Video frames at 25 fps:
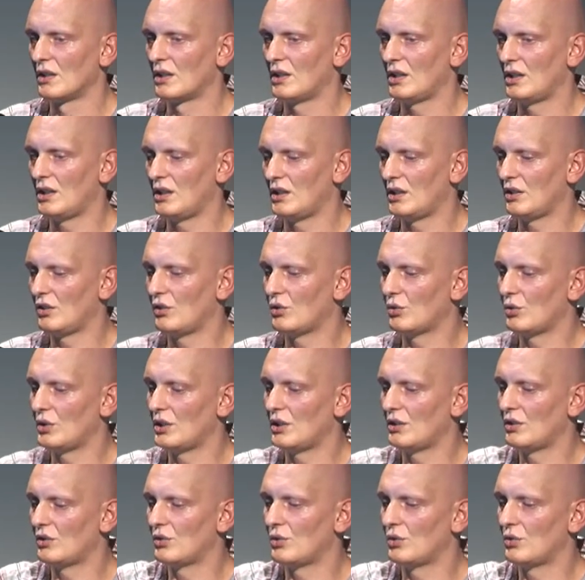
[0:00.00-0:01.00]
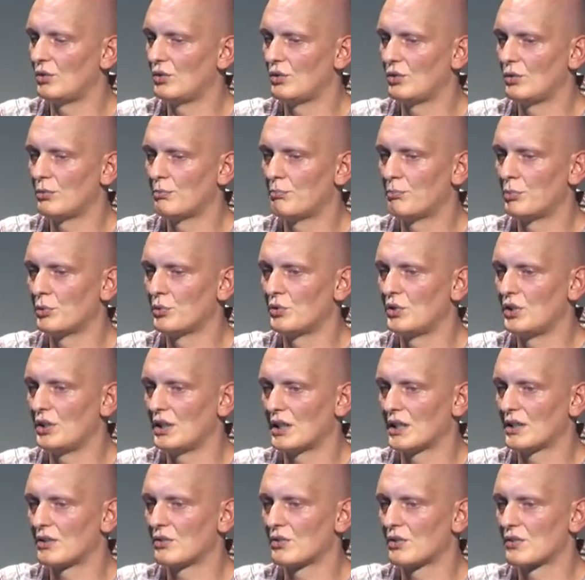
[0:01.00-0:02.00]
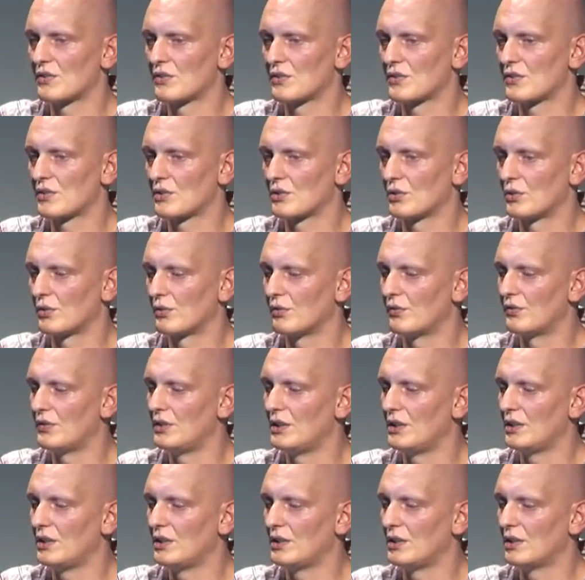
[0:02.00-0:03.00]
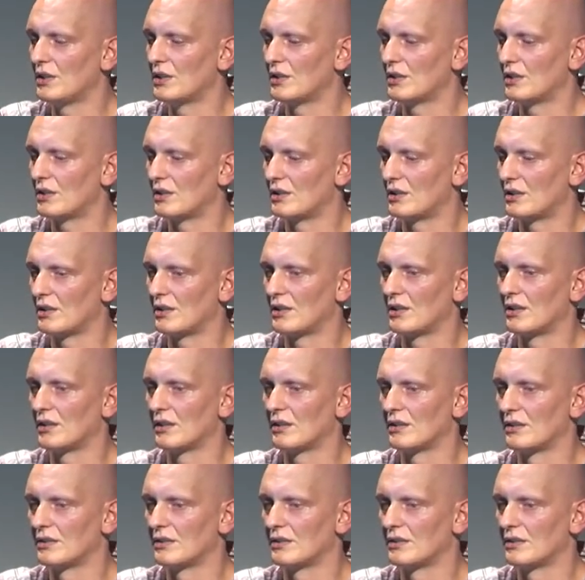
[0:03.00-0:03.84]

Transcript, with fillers: Here you need to, to put the address of the uh,